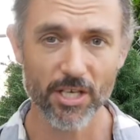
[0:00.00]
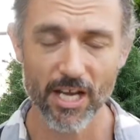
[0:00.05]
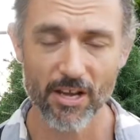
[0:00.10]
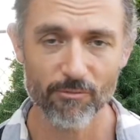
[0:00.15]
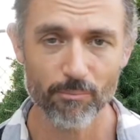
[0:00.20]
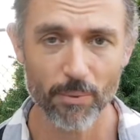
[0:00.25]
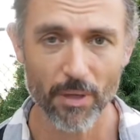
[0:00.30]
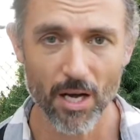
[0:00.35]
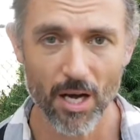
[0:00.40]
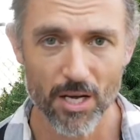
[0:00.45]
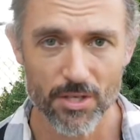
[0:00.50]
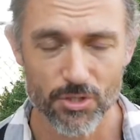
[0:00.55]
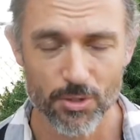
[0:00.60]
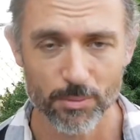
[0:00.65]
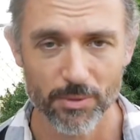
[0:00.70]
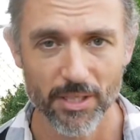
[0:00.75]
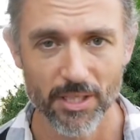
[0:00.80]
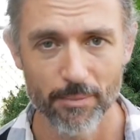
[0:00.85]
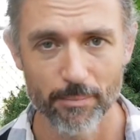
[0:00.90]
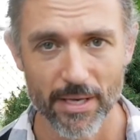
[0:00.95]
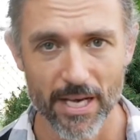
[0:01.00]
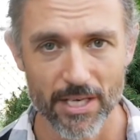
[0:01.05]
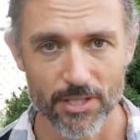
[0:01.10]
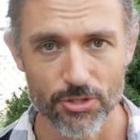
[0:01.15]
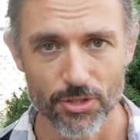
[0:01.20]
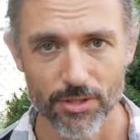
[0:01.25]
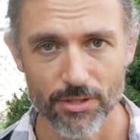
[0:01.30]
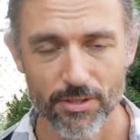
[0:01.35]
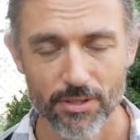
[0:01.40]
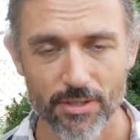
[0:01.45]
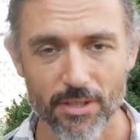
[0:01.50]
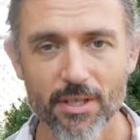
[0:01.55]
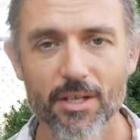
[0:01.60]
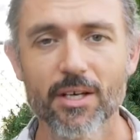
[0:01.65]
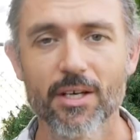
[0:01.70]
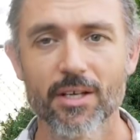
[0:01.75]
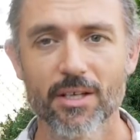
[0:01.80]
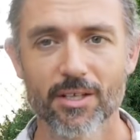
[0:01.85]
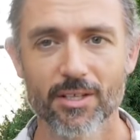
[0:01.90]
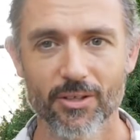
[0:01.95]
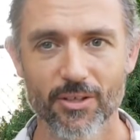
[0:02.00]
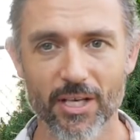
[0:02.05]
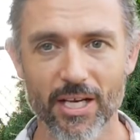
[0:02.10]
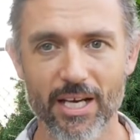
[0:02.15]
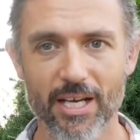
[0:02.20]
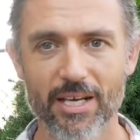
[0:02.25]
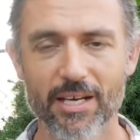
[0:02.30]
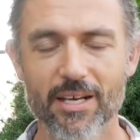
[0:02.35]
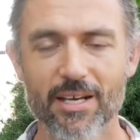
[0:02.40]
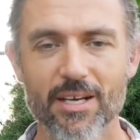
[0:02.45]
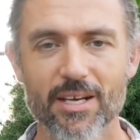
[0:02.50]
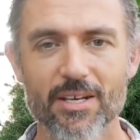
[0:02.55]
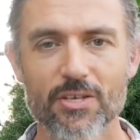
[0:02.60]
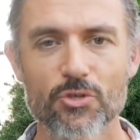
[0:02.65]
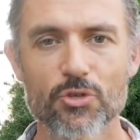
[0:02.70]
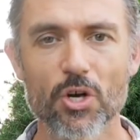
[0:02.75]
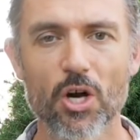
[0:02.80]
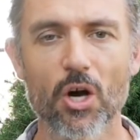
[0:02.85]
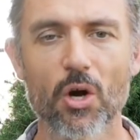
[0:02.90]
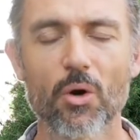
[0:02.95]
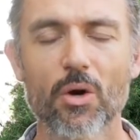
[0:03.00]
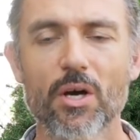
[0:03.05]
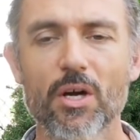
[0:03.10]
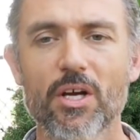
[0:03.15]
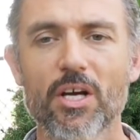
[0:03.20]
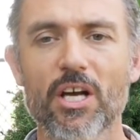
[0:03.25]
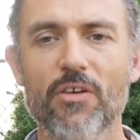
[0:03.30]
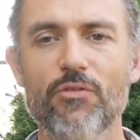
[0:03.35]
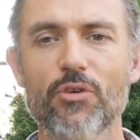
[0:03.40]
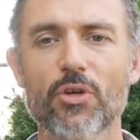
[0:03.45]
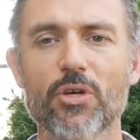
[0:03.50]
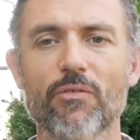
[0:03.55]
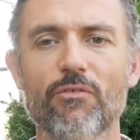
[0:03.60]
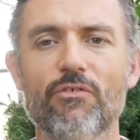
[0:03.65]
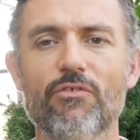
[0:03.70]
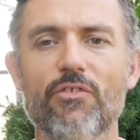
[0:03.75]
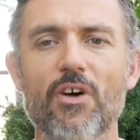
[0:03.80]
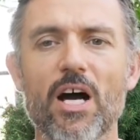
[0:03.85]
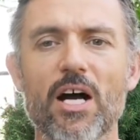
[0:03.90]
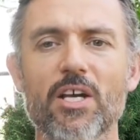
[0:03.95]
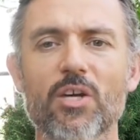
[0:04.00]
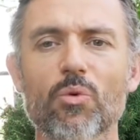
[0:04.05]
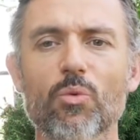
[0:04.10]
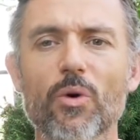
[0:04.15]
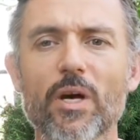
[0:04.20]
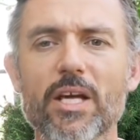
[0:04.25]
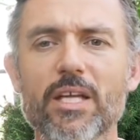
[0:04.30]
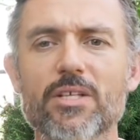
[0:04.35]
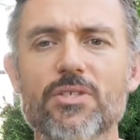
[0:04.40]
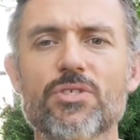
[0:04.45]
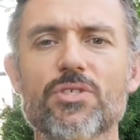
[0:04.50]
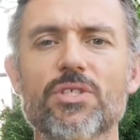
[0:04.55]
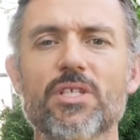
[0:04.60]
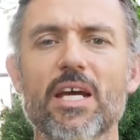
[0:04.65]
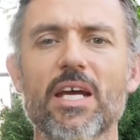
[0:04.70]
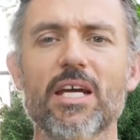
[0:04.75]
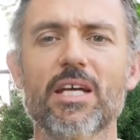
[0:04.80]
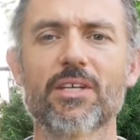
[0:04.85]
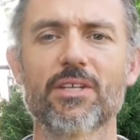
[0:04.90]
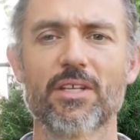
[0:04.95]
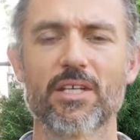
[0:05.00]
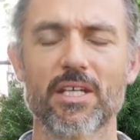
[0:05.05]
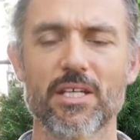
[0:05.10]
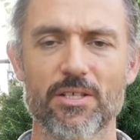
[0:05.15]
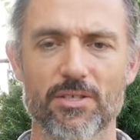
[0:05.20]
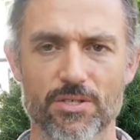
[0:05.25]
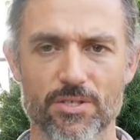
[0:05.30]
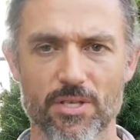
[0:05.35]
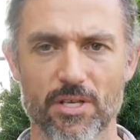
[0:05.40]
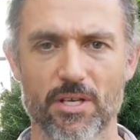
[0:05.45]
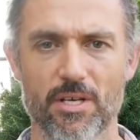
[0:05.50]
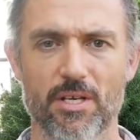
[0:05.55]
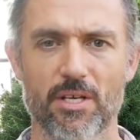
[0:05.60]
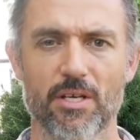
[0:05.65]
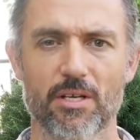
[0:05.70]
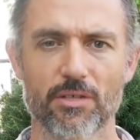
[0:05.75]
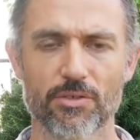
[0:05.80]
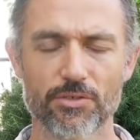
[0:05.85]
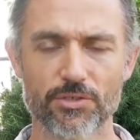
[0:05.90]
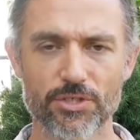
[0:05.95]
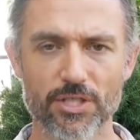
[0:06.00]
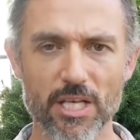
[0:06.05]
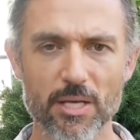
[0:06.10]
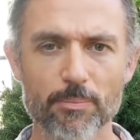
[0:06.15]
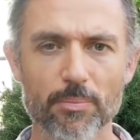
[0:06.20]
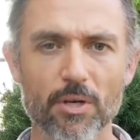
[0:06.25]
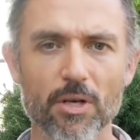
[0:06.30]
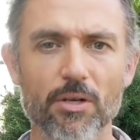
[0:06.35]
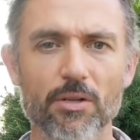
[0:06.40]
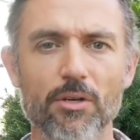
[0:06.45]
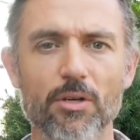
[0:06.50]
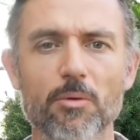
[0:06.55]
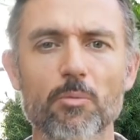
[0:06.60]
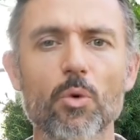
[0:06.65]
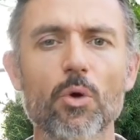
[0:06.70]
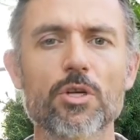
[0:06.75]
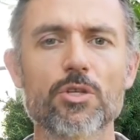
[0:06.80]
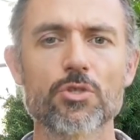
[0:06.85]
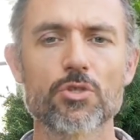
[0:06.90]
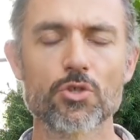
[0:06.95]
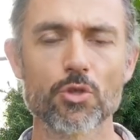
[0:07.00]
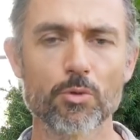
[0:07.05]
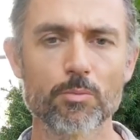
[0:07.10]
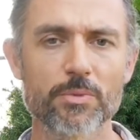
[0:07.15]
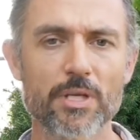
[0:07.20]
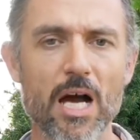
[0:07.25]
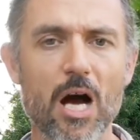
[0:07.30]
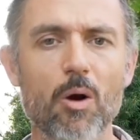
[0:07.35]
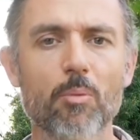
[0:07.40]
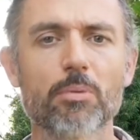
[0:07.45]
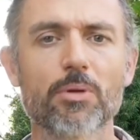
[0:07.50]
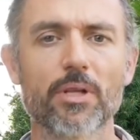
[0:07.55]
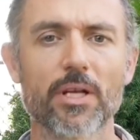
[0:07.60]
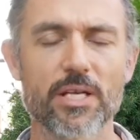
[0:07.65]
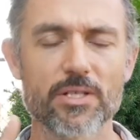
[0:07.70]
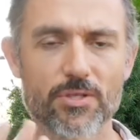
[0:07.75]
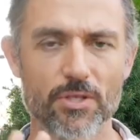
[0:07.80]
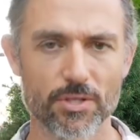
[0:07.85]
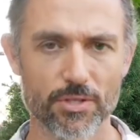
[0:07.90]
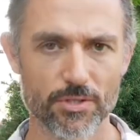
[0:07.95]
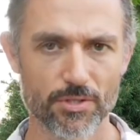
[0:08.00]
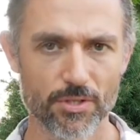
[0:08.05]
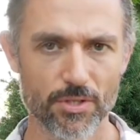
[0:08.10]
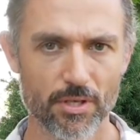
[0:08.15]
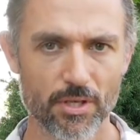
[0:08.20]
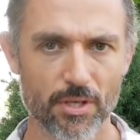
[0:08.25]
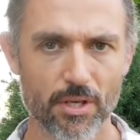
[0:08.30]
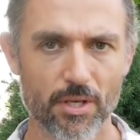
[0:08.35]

have possibly imagined. Okay? So if you can find a way to stay in these deeper, a little more zoomed out places